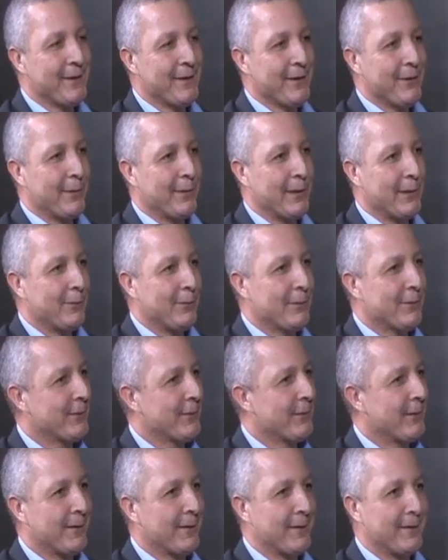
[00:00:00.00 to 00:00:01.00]
We are
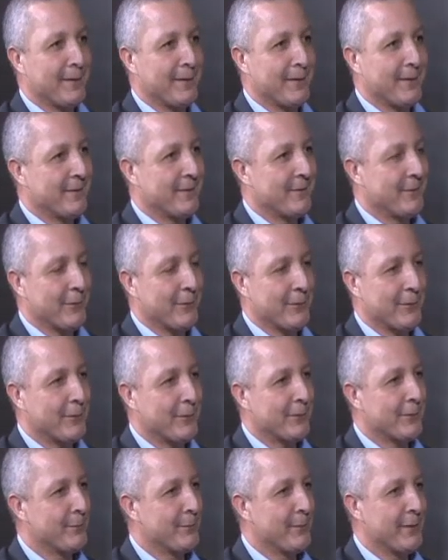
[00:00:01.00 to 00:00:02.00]
also on your
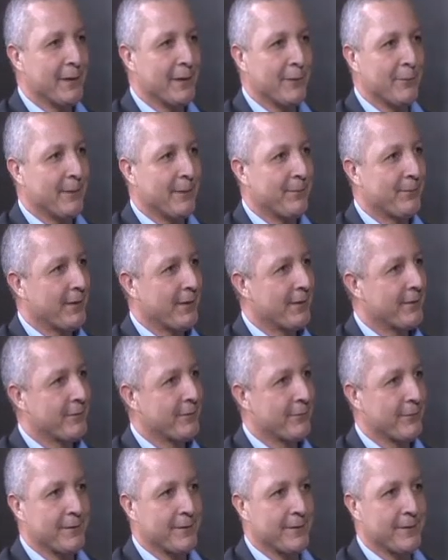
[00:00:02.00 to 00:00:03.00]
social media websites,
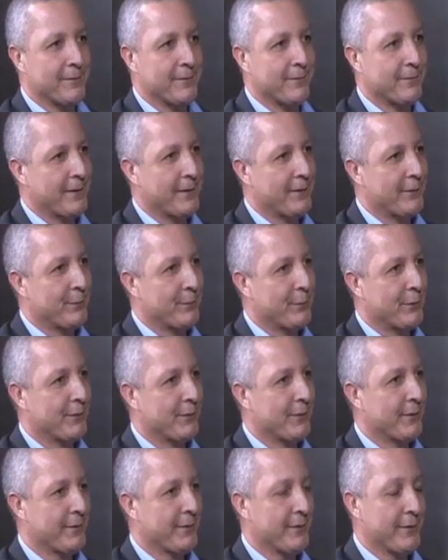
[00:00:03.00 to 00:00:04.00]
Twitter,
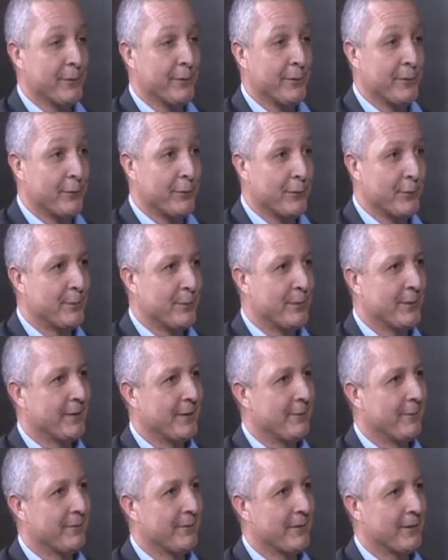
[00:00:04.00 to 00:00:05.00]
Facebook, YouTube.
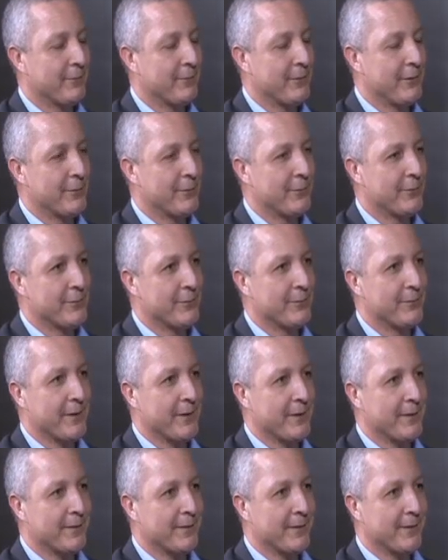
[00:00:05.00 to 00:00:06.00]
We've got a YouTube
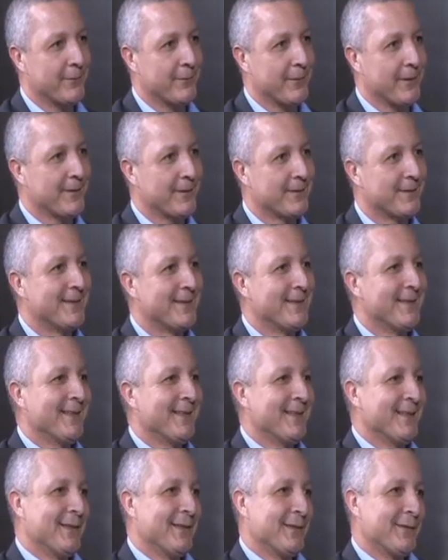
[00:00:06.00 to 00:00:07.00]
channel as well.
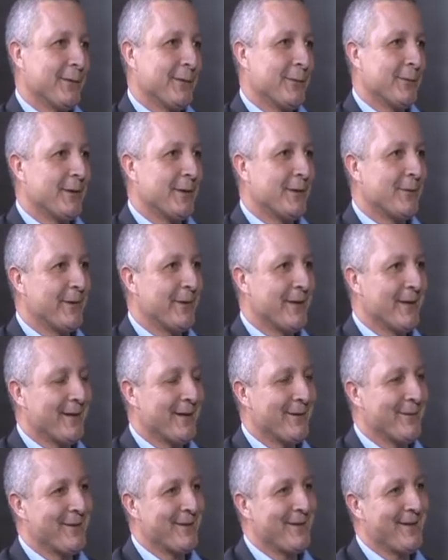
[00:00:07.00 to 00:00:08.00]
So we are
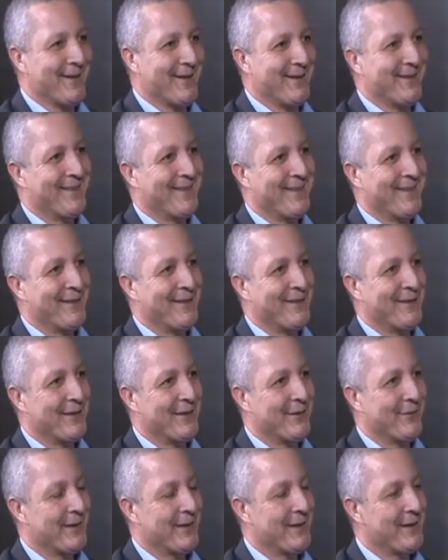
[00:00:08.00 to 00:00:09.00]
out there, and
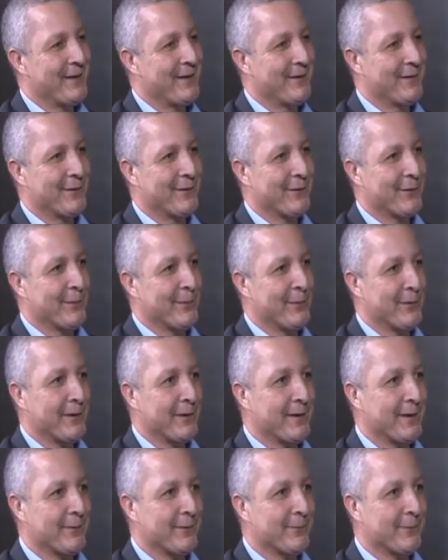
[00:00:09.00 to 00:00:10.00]
it's very easy to
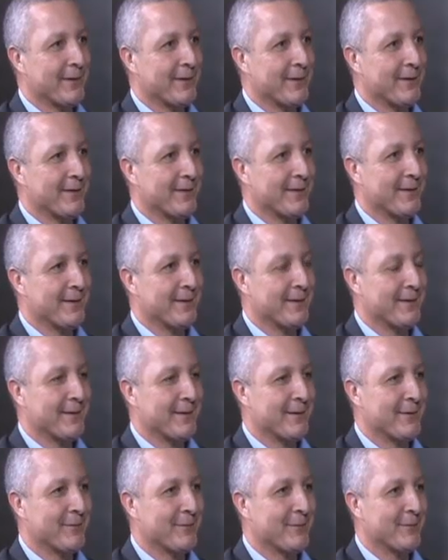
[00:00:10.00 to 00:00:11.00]
communicate with us and
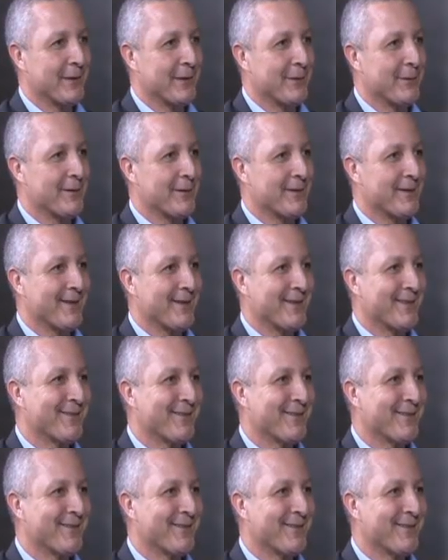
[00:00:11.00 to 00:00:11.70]
make contact.